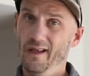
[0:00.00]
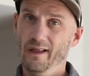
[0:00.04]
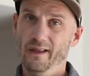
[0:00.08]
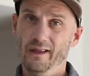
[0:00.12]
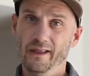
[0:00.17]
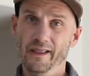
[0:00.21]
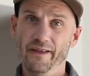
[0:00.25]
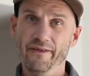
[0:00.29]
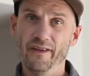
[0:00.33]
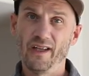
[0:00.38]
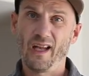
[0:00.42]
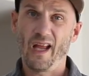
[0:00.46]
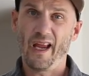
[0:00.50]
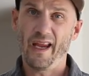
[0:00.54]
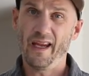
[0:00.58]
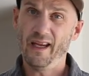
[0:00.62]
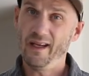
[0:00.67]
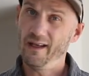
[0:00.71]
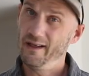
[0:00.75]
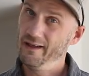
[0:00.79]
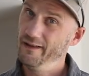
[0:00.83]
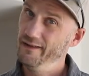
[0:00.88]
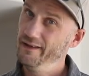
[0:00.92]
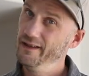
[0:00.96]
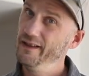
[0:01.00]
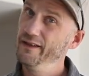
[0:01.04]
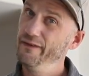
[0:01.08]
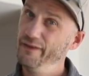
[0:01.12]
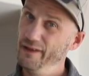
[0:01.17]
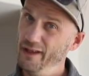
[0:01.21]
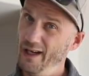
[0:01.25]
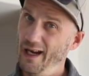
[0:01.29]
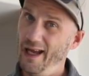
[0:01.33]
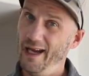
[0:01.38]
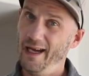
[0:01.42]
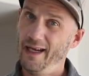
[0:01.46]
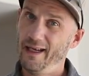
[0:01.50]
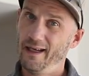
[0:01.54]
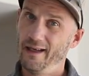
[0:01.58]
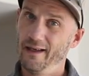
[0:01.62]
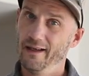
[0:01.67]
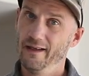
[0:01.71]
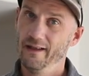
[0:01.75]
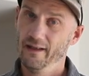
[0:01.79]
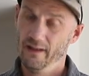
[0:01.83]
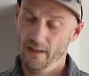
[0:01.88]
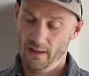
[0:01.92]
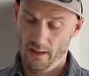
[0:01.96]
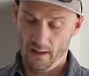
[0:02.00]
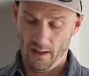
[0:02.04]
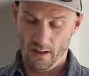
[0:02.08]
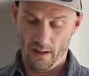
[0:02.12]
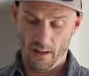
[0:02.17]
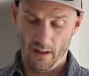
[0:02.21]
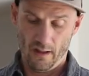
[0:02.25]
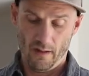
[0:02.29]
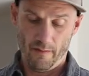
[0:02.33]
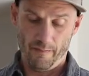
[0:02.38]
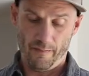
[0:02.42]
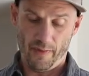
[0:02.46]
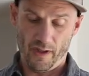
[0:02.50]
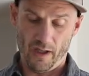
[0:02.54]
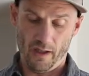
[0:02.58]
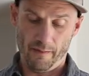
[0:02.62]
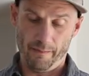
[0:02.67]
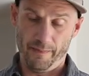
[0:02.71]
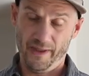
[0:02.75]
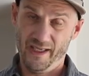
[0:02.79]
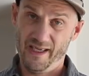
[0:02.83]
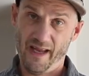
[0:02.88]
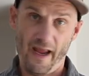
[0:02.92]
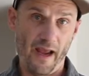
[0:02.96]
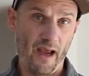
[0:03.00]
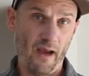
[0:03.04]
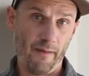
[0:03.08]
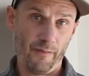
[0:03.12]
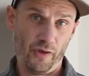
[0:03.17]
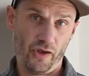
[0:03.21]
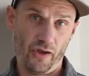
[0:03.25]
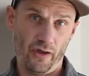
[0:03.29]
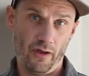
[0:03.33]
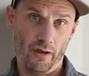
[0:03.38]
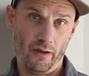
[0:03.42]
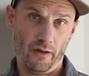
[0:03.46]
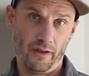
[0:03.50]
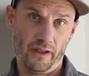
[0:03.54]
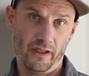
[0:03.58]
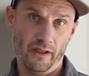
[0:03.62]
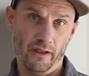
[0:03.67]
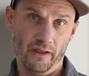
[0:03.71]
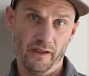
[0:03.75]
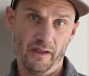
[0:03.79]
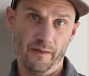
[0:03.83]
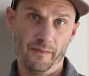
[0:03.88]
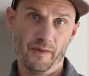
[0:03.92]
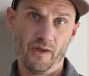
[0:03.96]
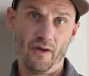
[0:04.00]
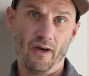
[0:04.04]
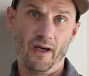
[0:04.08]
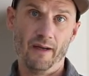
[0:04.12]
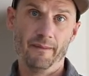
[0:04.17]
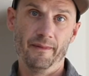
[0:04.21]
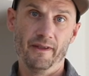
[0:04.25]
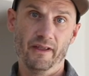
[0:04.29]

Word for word: Leave a like if you like. But be damn sure to subscribe